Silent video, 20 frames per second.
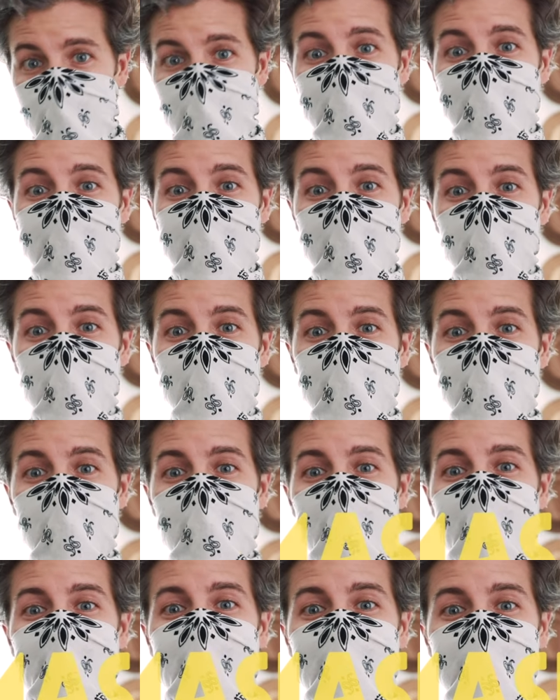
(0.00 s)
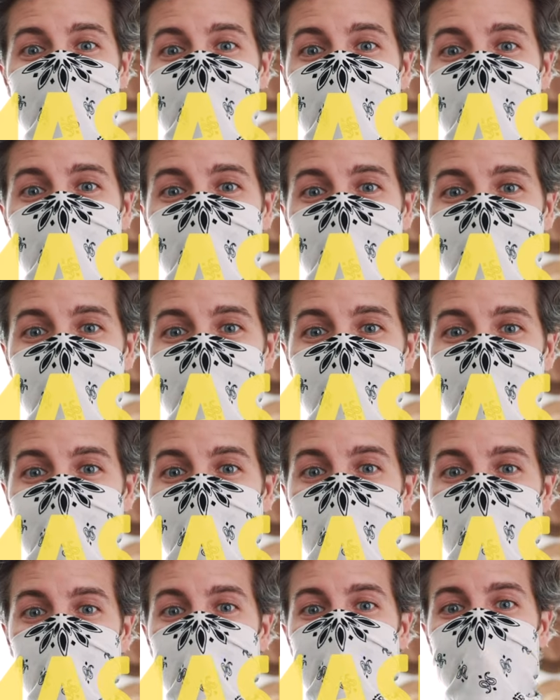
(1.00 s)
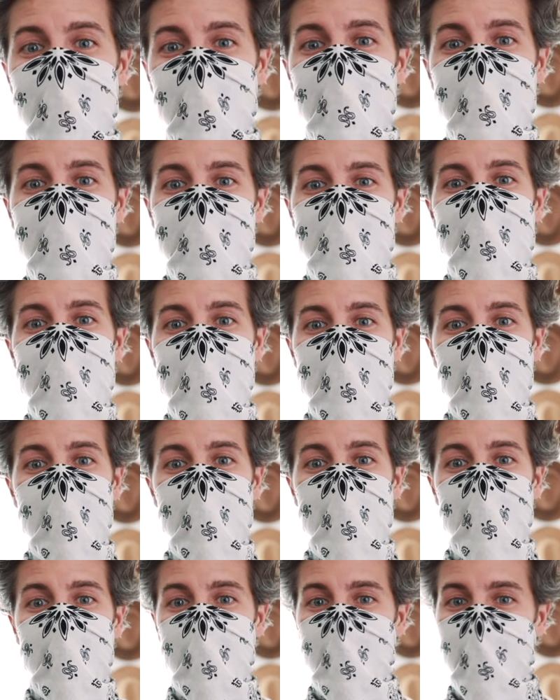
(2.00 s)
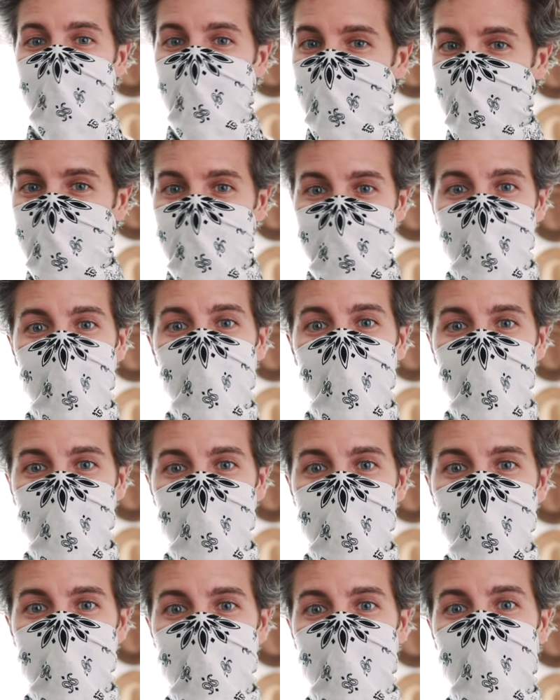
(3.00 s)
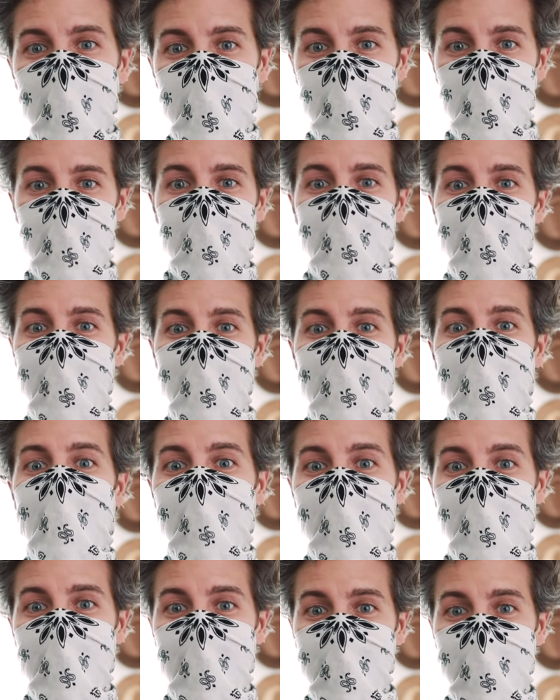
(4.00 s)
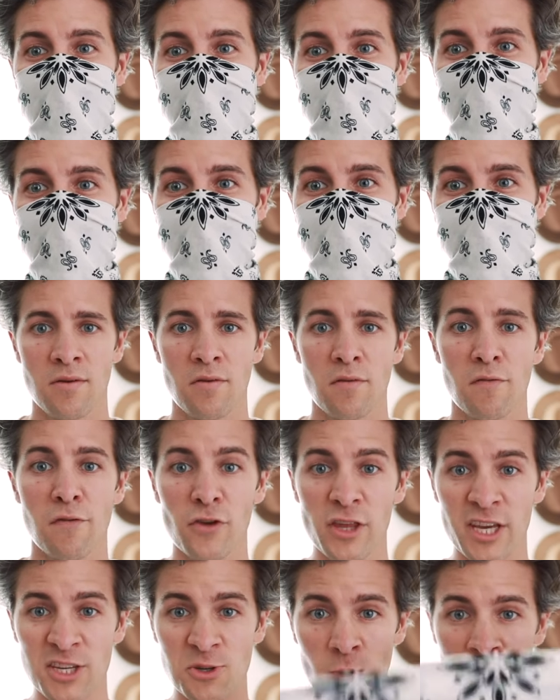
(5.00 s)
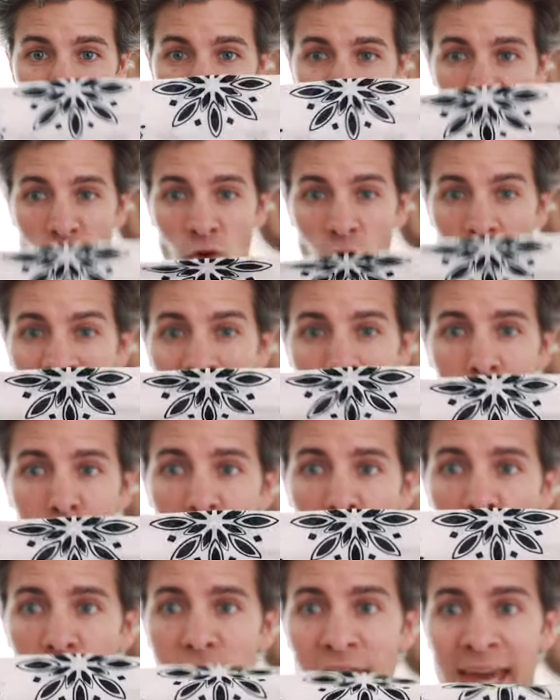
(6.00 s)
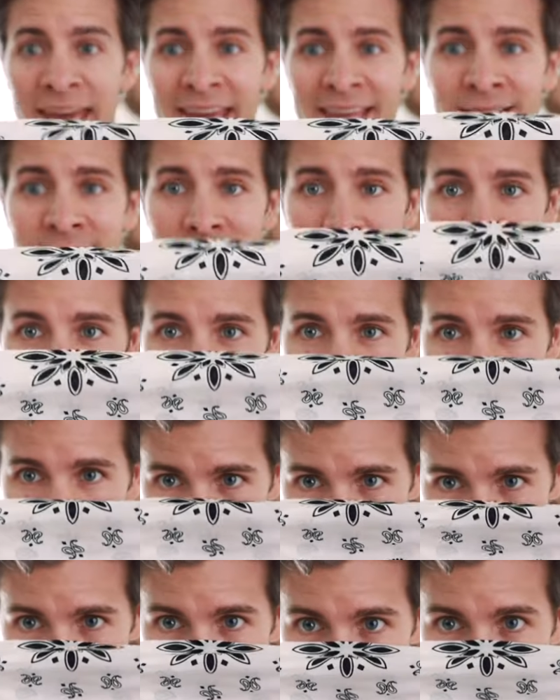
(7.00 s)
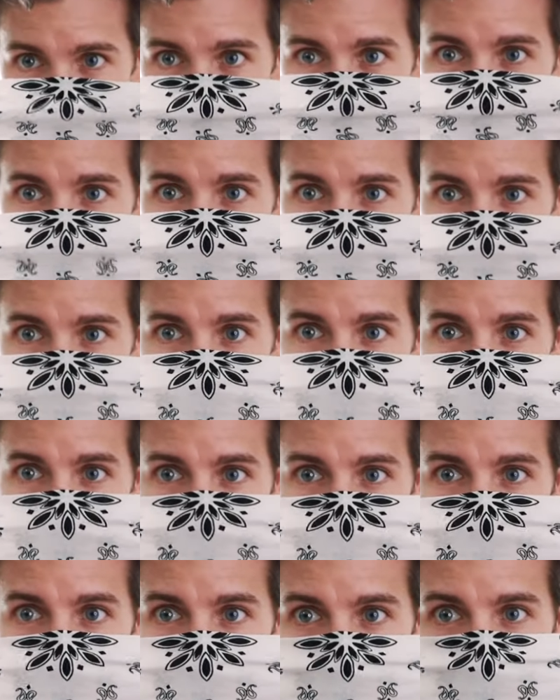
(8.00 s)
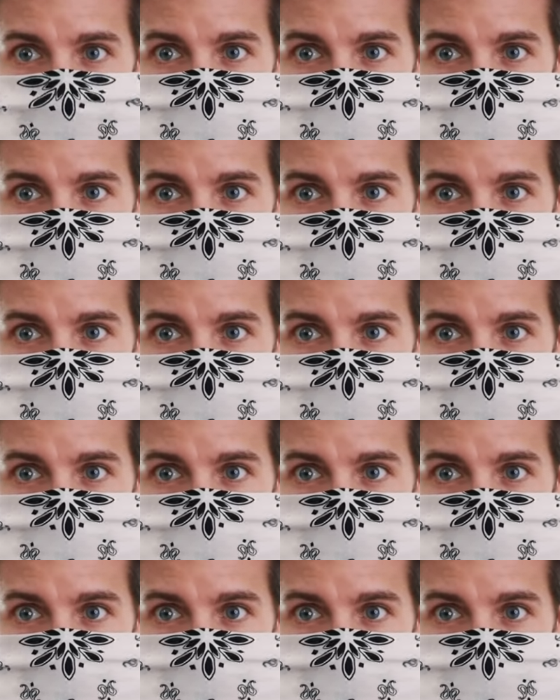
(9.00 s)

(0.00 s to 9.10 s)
Next up is a mask. Keep yourself safe. It's definitely better than nothing. For this one, just grab both ends, put it on the bridge of your